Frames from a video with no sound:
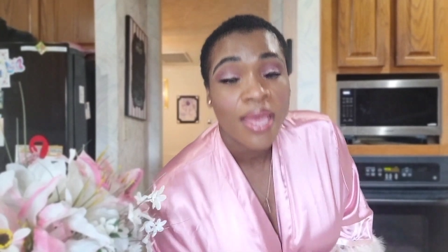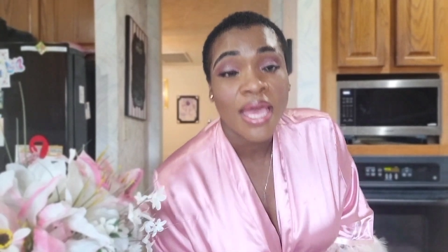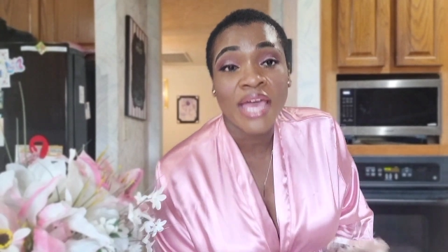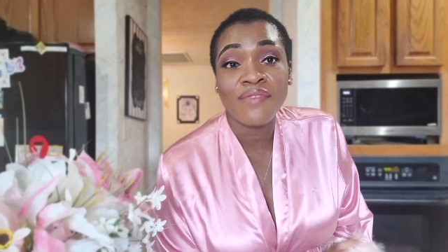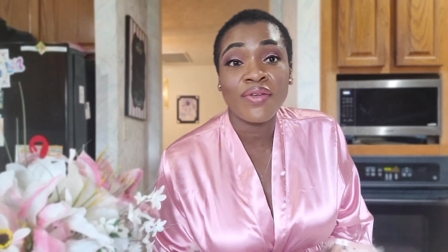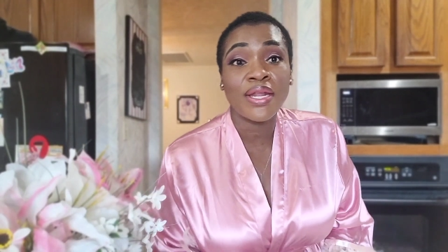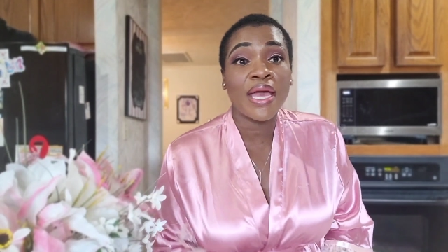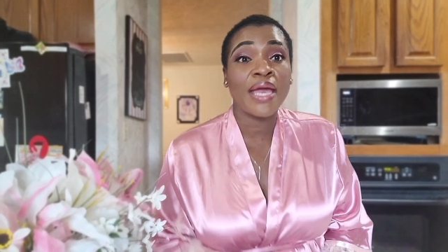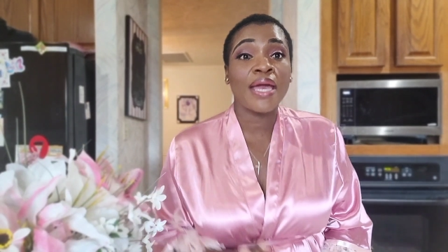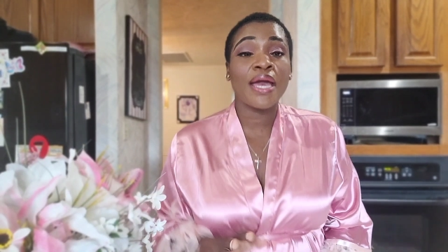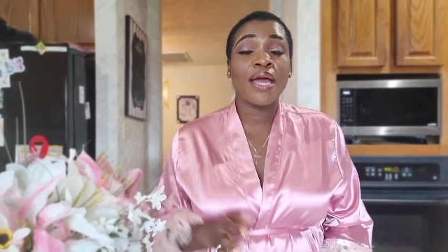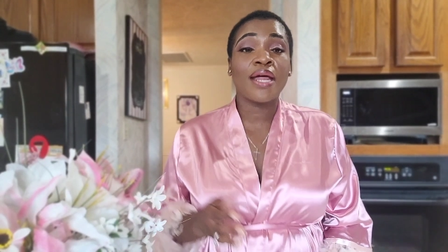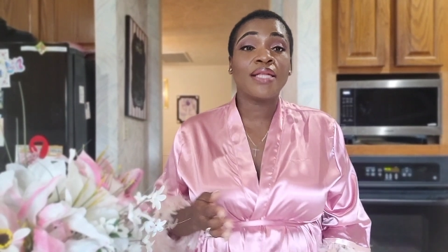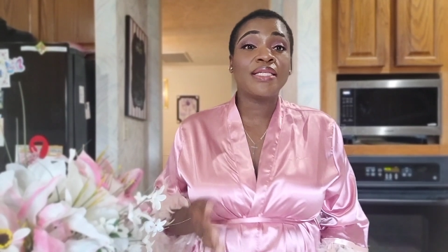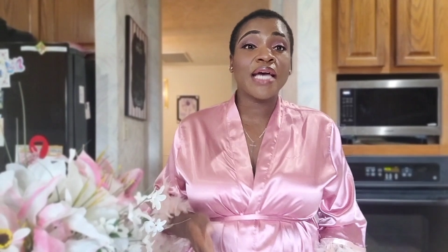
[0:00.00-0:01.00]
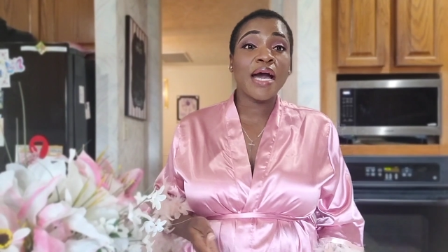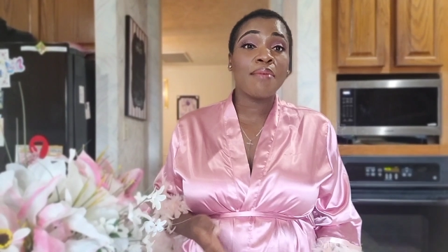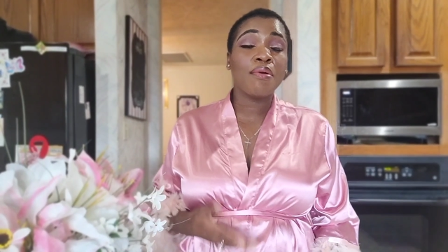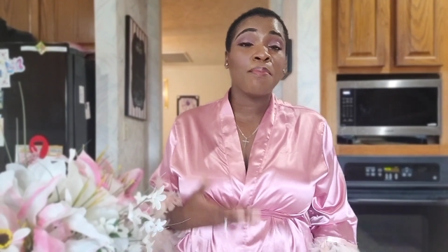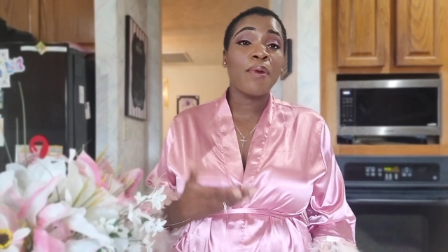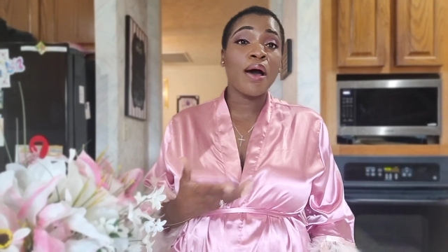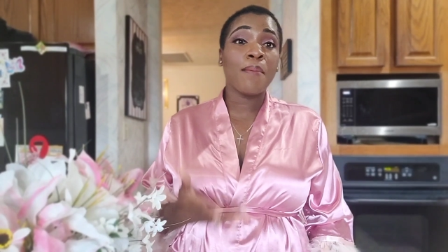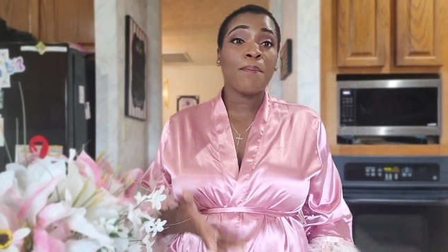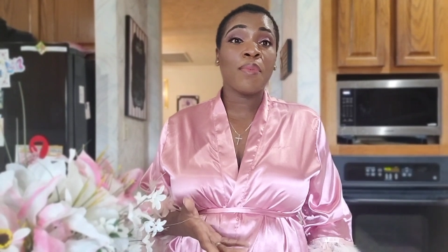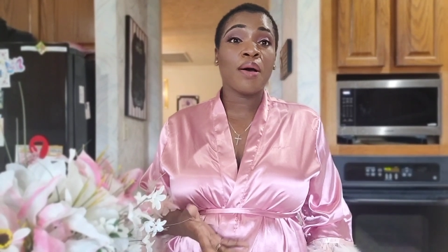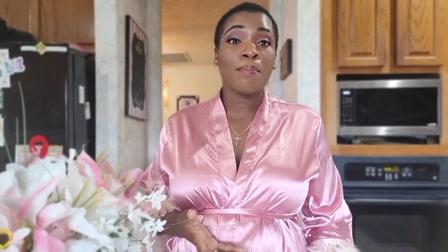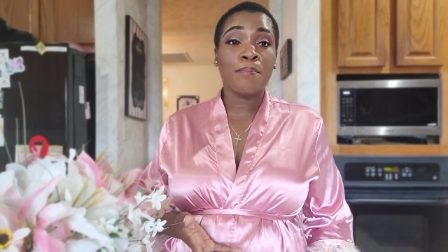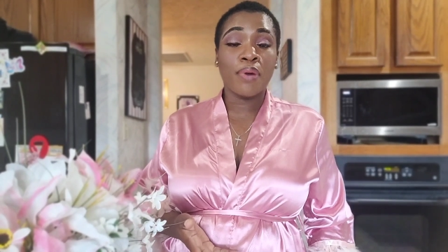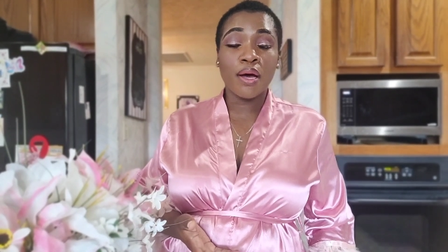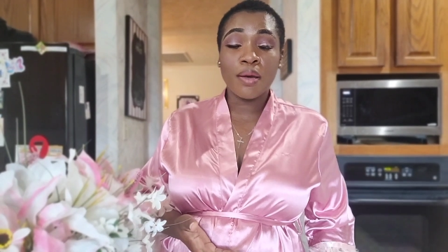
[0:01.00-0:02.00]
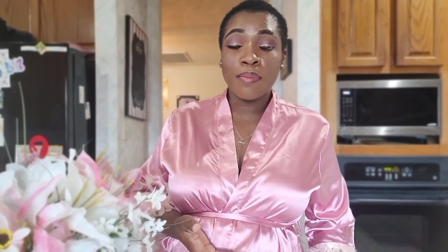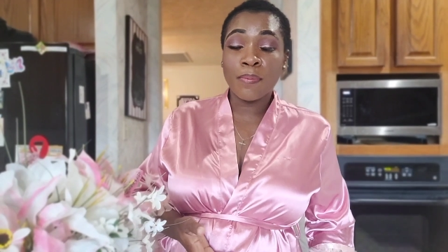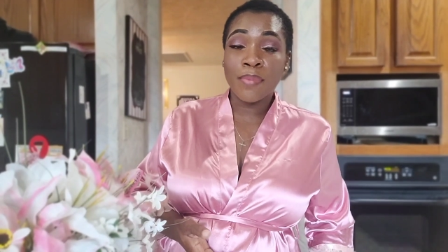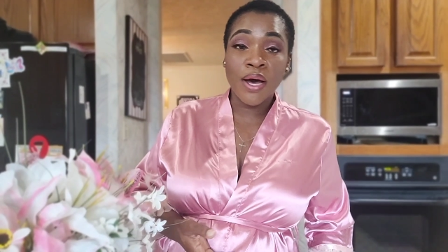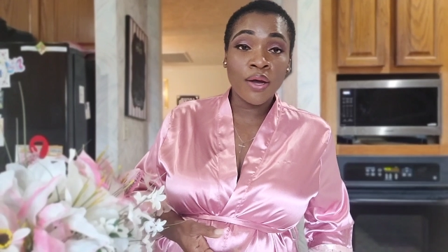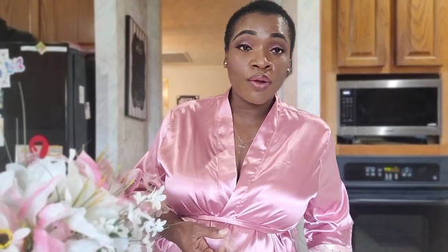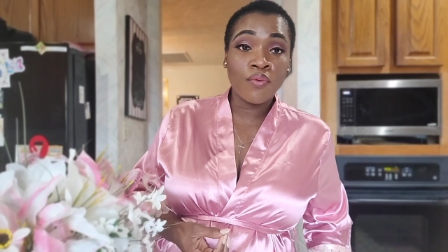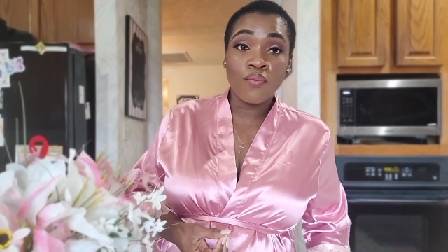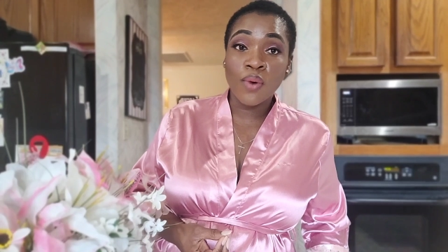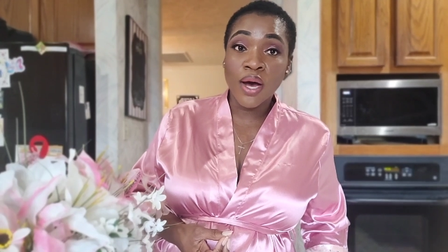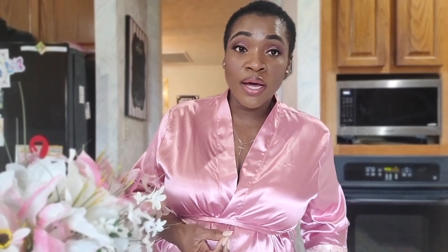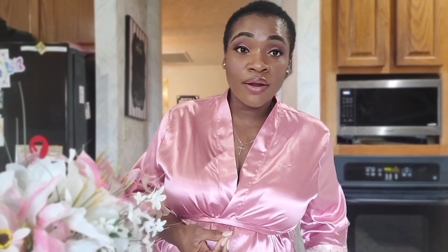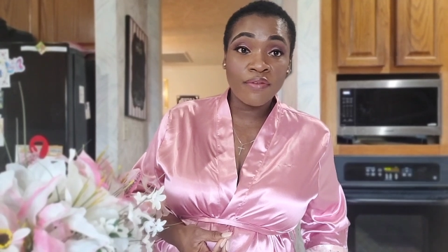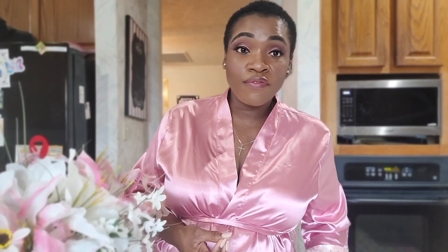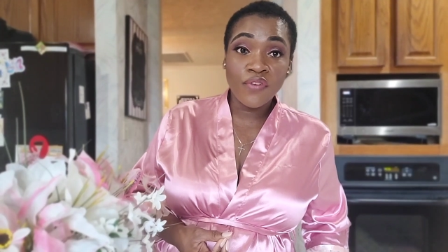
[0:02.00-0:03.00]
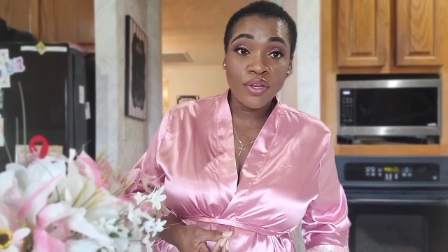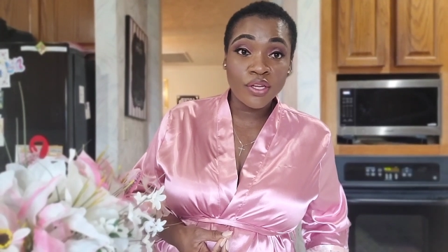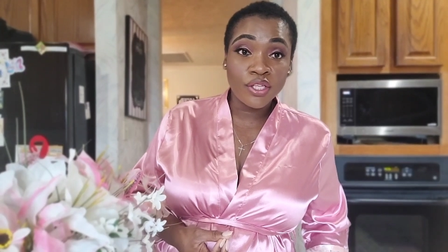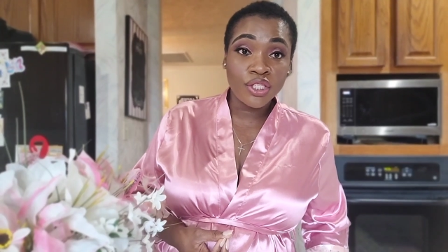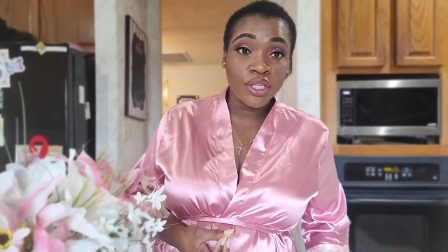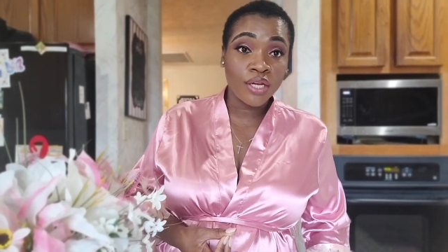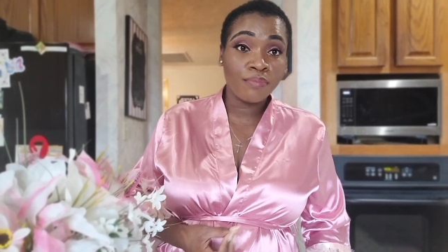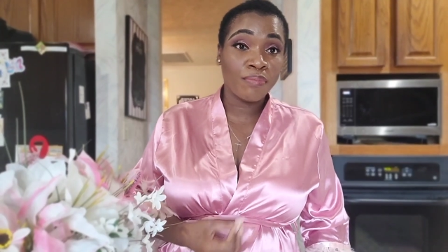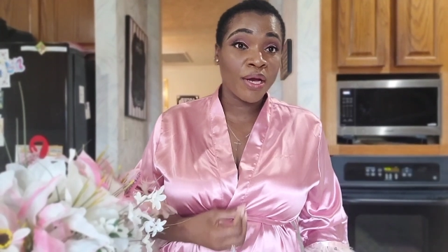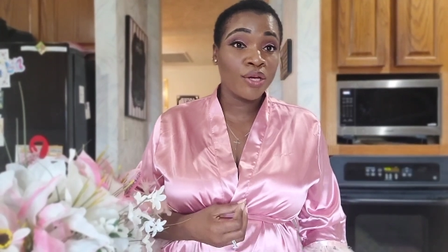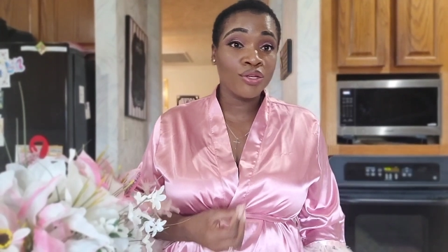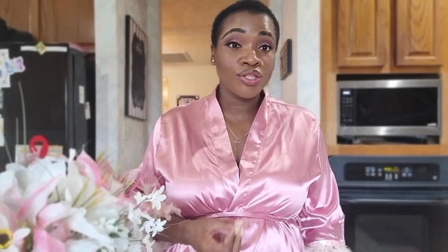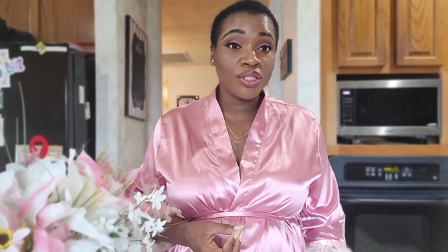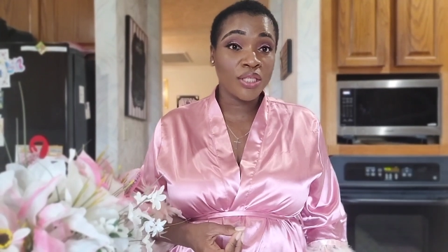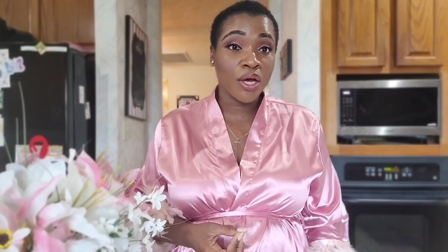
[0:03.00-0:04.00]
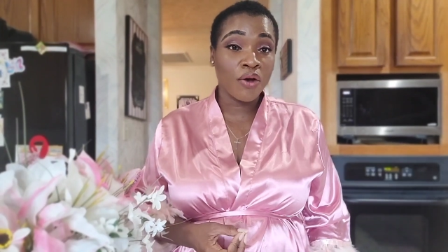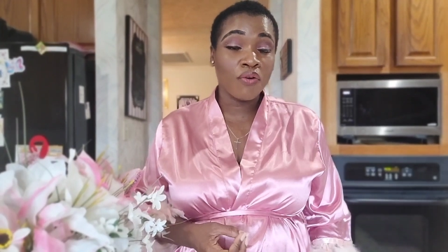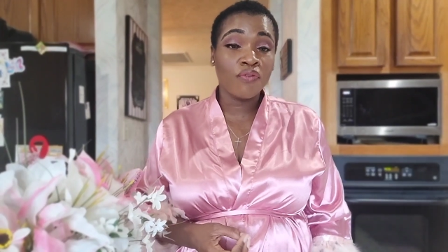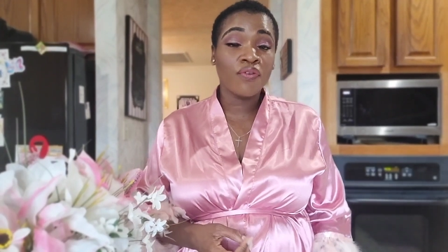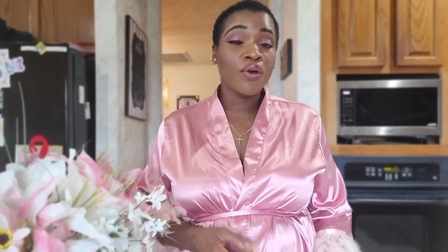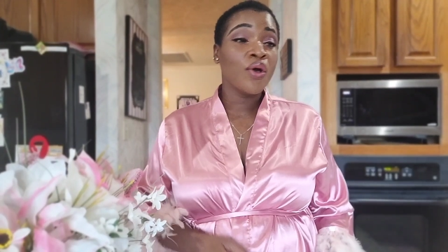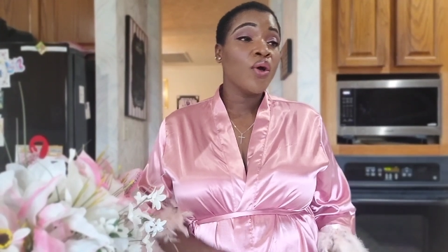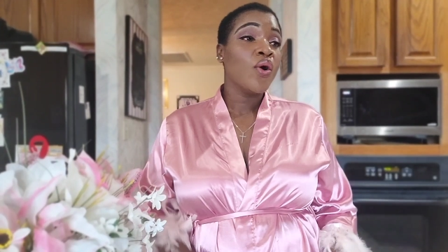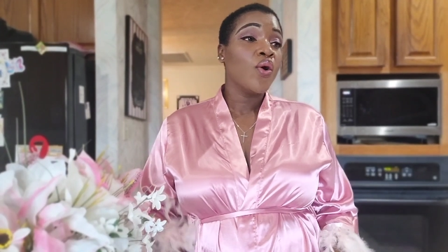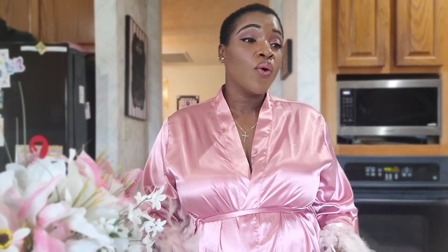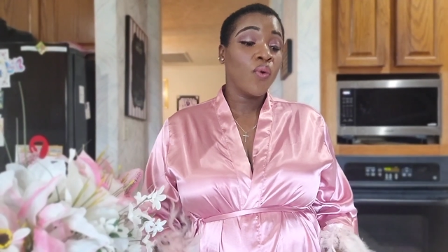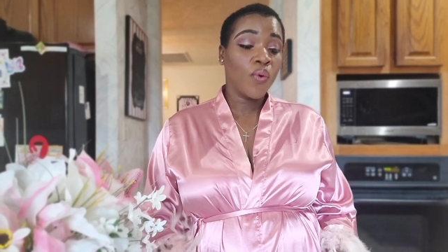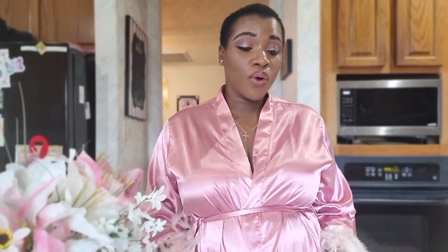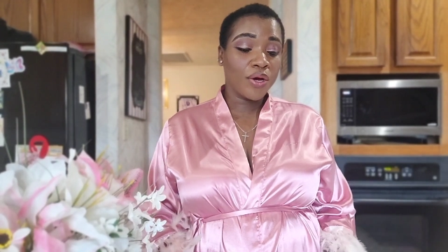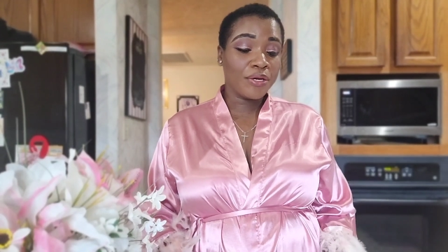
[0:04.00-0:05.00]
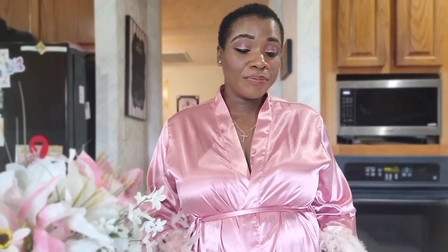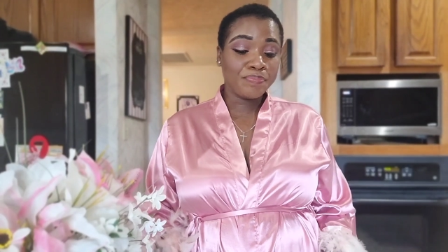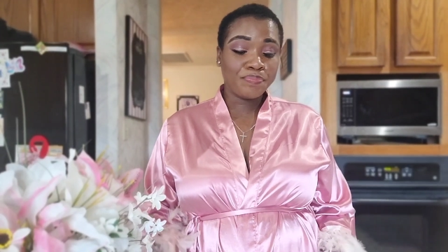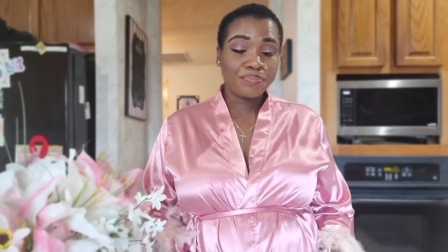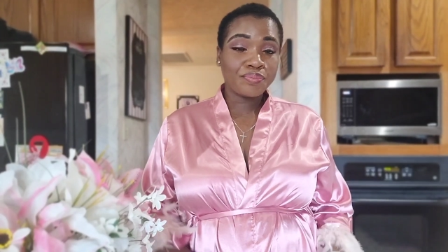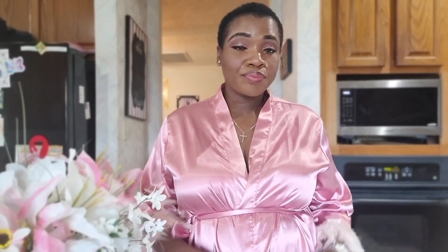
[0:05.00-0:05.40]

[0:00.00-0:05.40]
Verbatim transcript: Every day ain't time to pop a, pop a bottle of wine and finish it by yourself, or